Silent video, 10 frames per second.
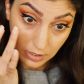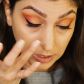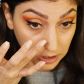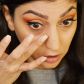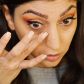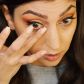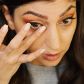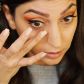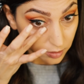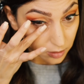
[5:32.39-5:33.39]
has not
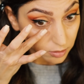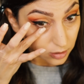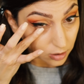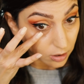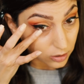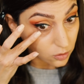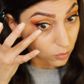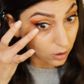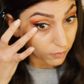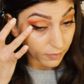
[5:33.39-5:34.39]
settled
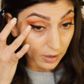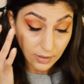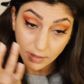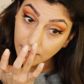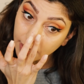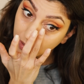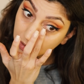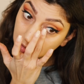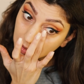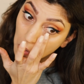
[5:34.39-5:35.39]
into our fine
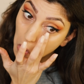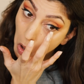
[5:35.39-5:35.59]
lines.